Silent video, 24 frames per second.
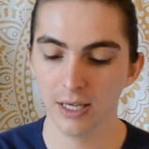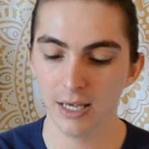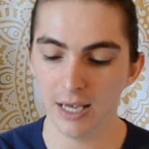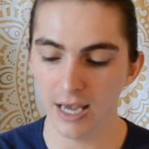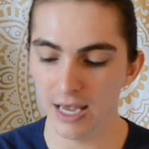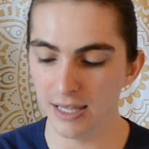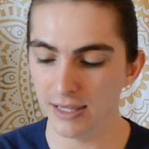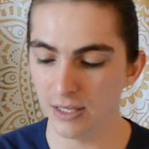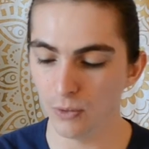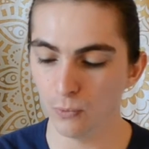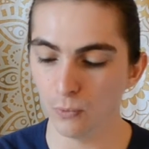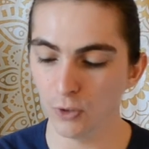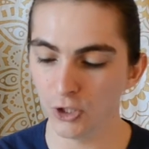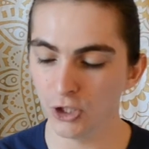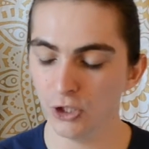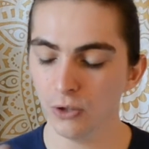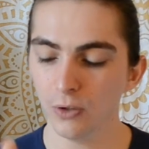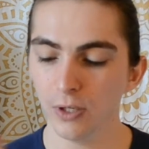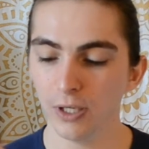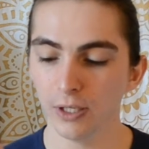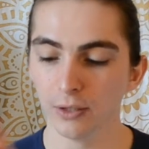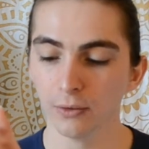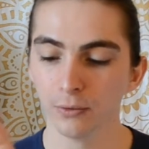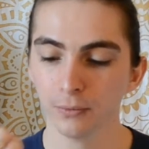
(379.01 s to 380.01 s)
And then what you
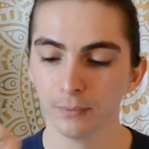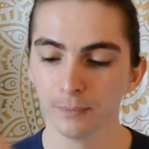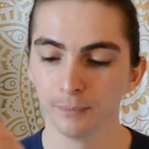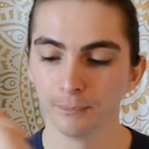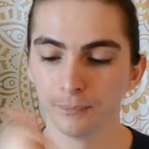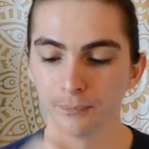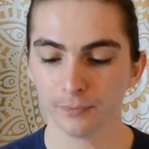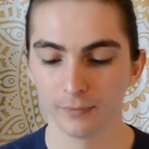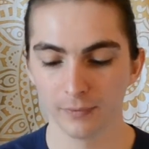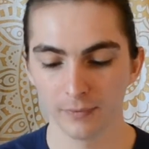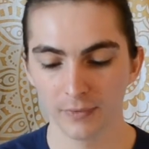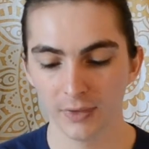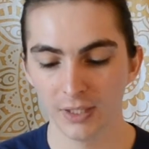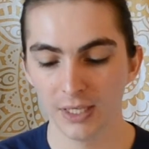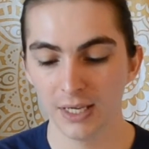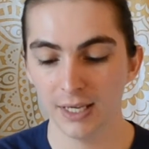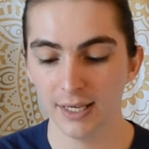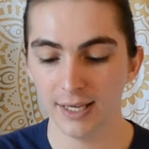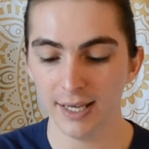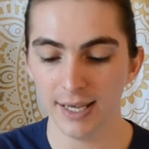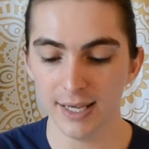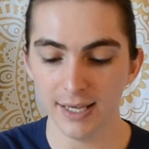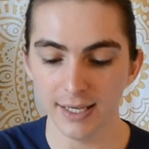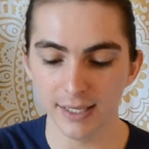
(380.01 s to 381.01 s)
do
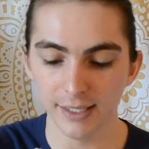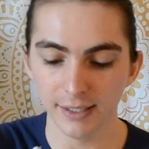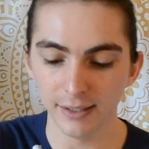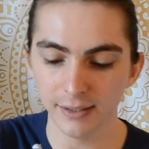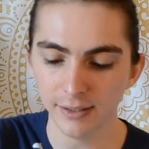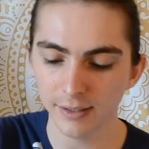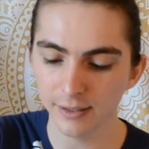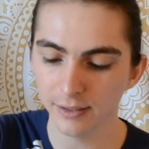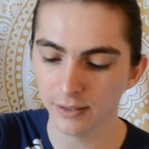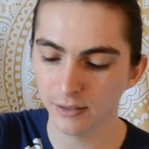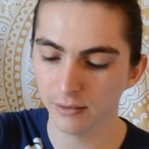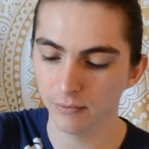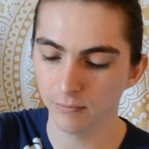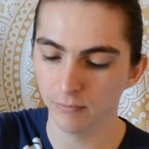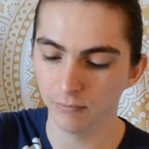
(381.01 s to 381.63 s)
is